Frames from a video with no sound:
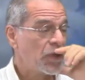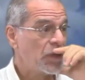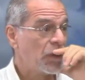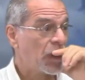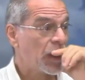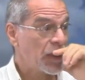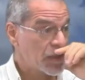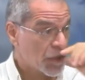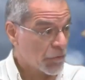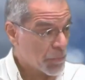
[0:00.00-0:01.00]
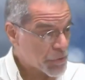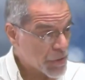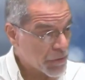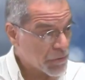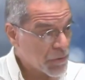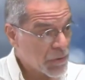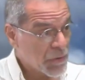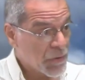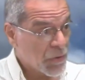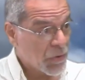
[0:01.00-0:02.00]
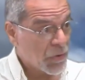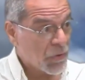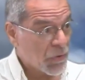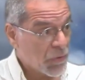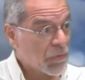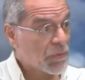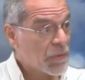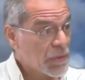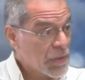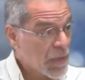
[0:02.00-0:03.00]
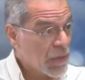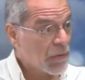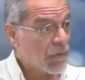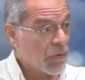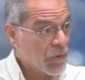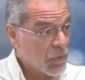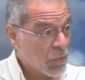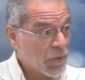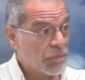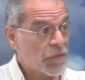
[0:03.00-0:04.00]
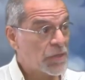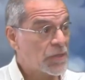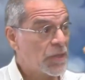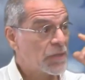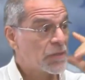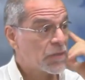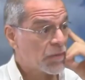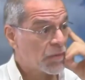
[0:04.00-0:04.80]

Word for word: on the against corruption, against transparency, yeah, you want the transparency, yeah, on the whole since, of justice.